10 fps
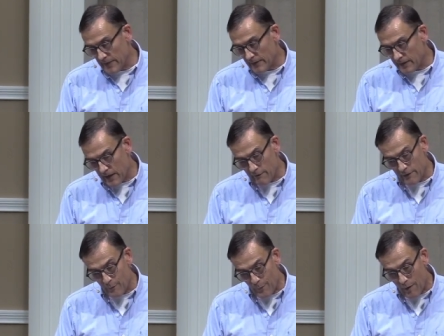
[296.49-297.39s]
and carry
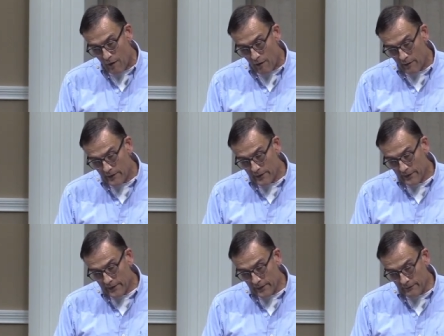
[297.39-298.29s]
the ball,
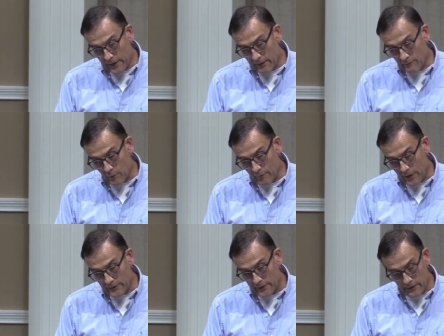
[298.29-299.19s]
and they can move
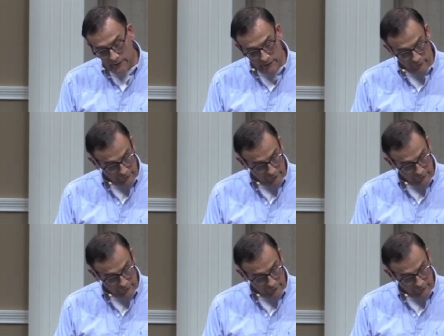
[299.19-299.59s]
on to uh, other